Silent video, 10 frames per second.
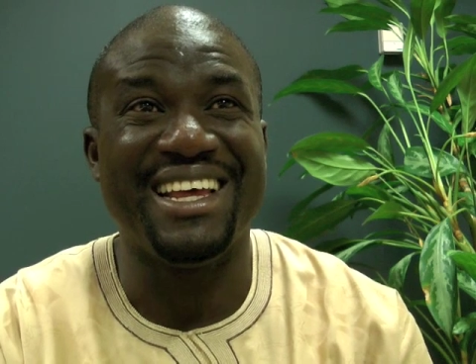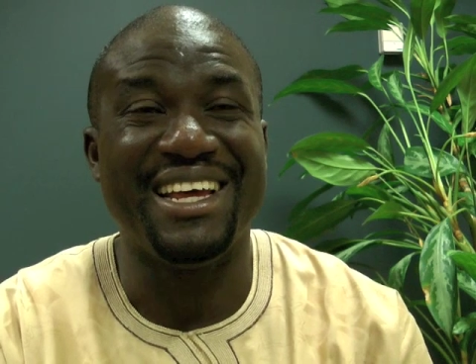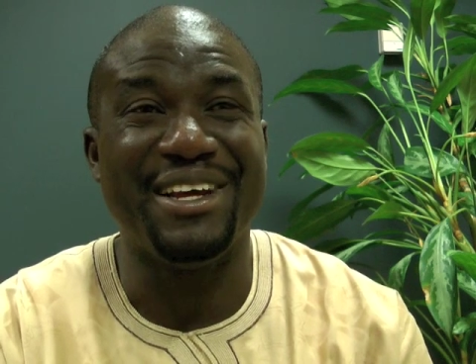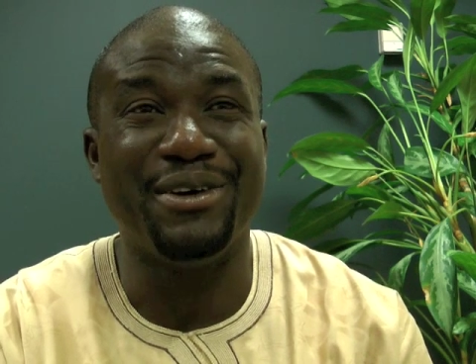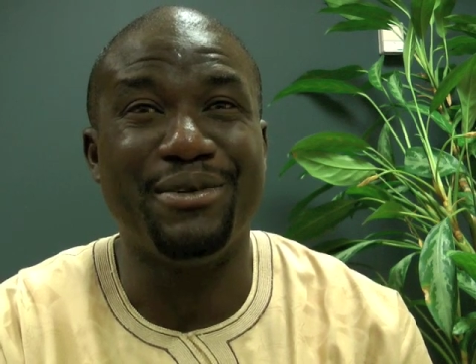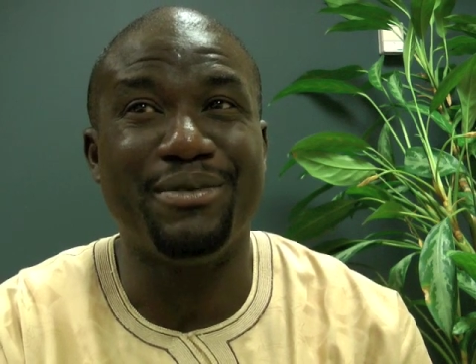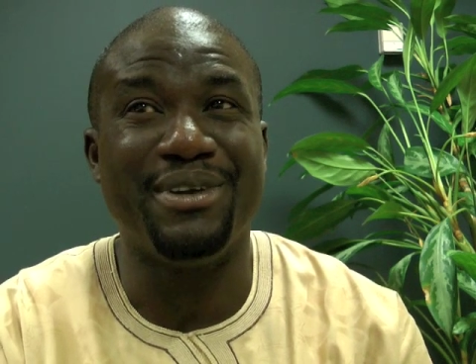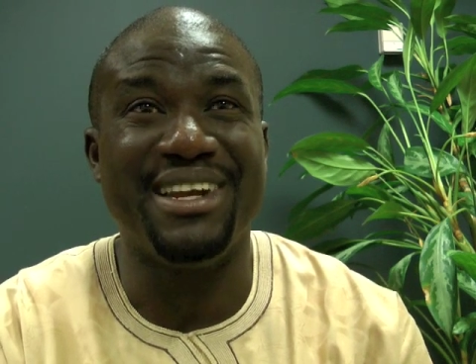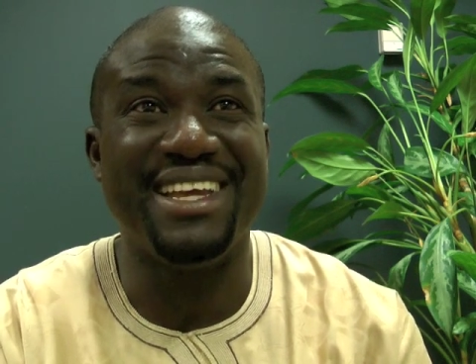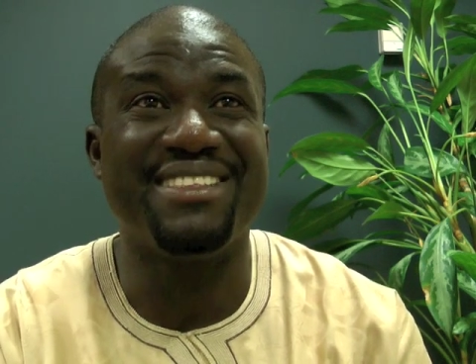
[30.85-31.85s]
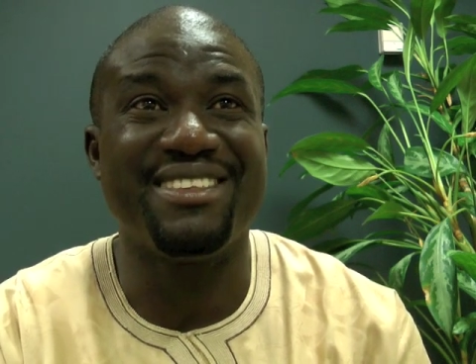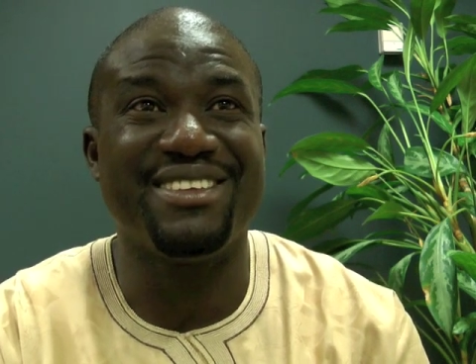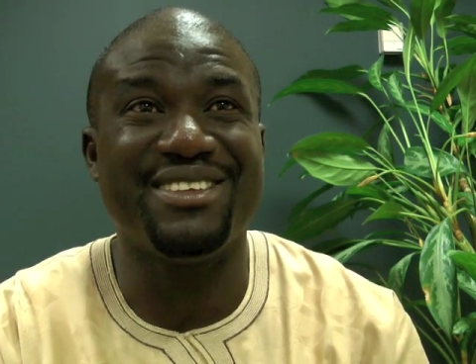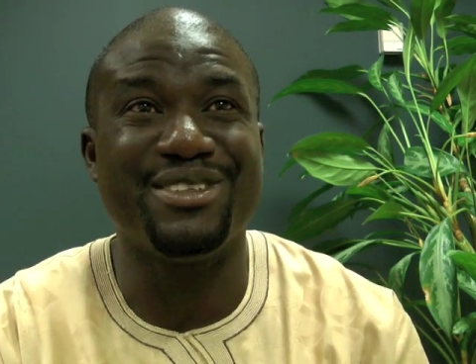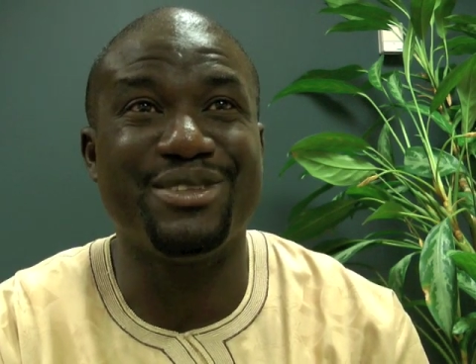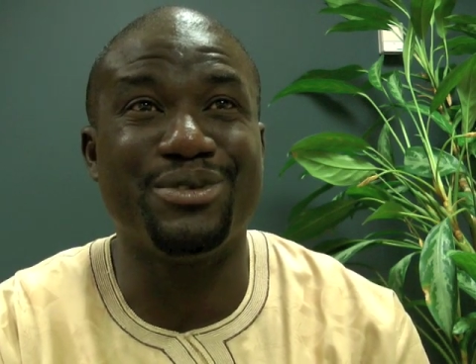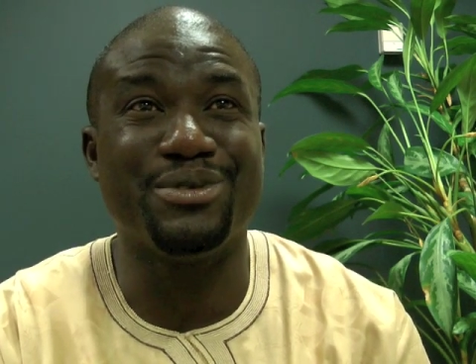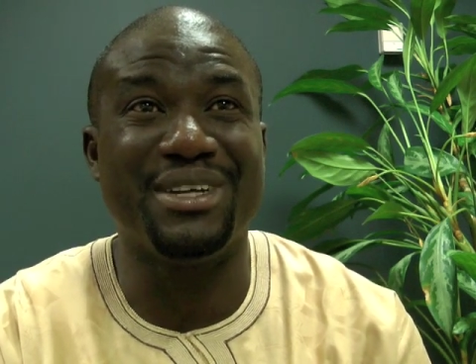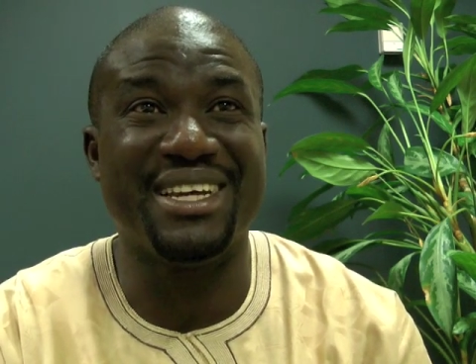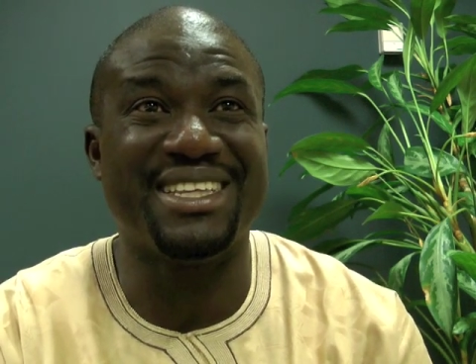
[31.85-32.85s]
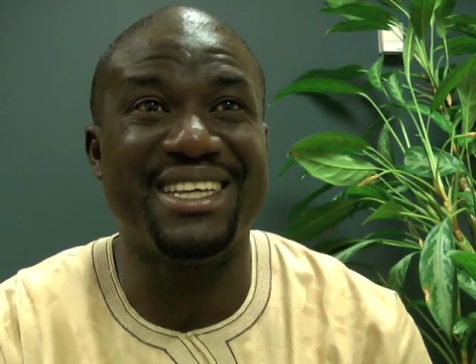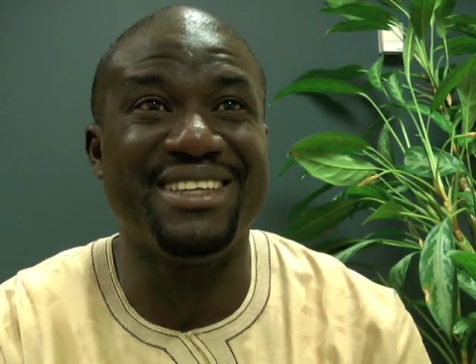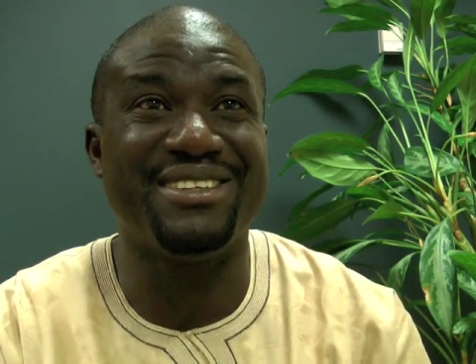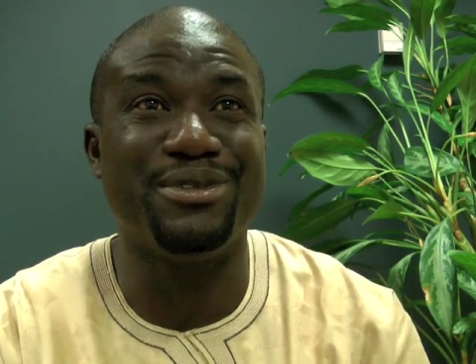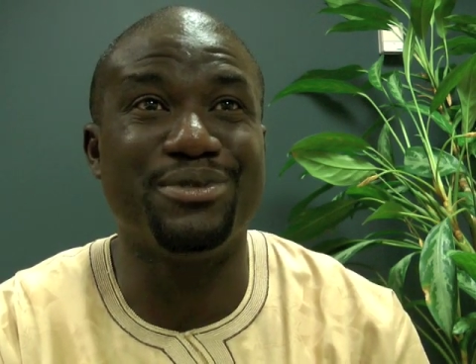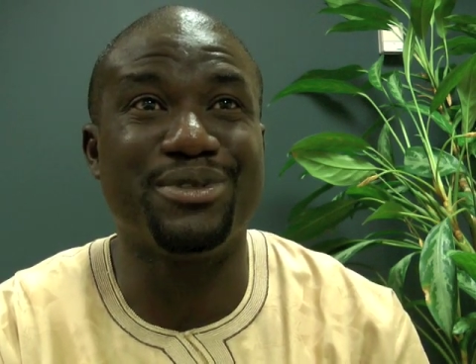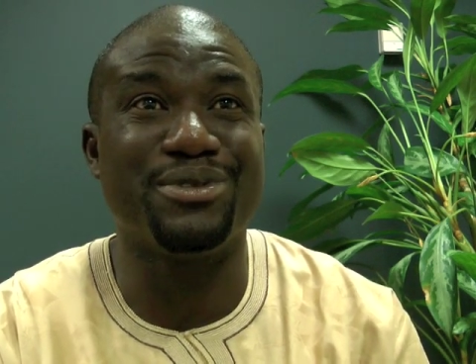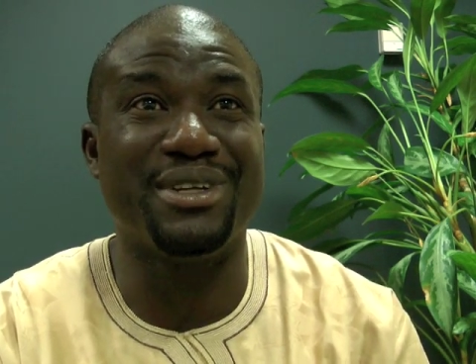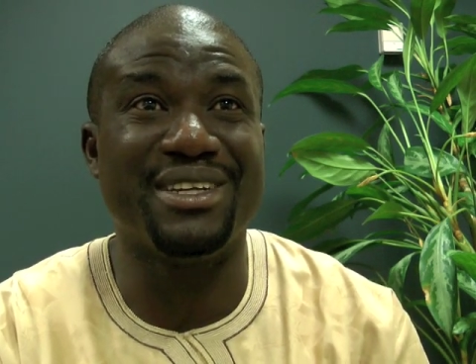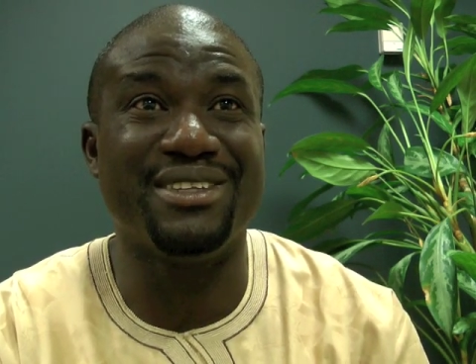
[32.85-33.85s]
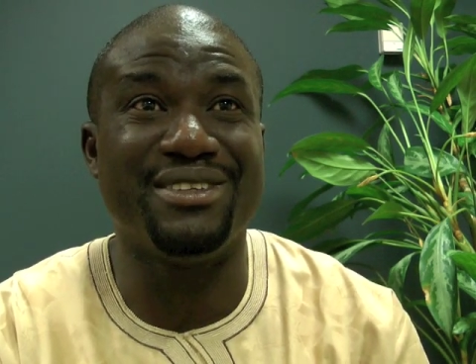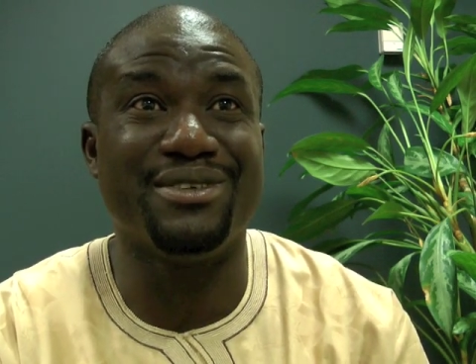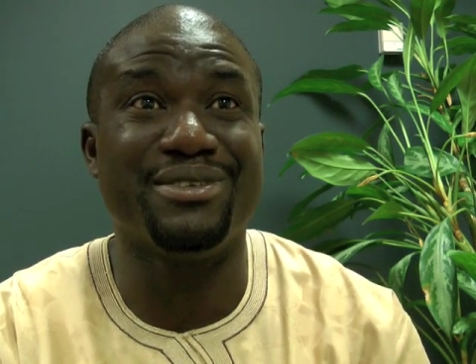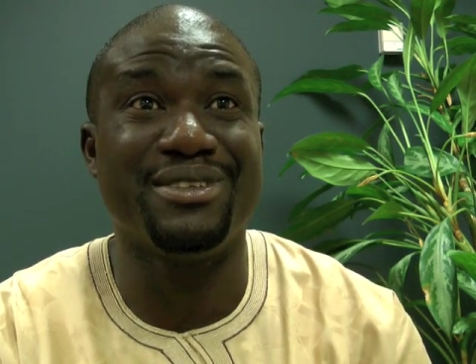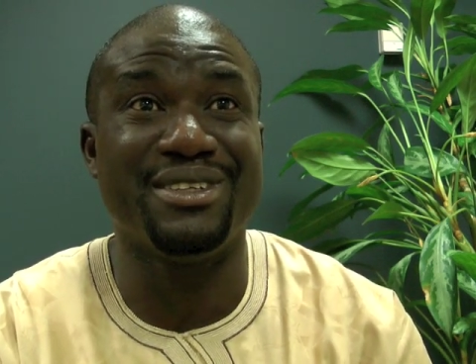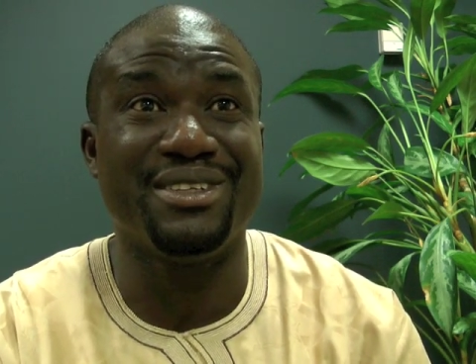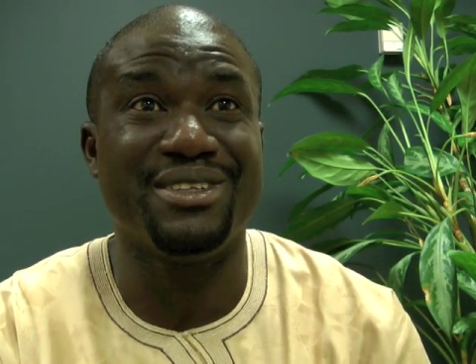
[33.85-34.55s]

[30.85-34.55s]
length to get anything you want to get done.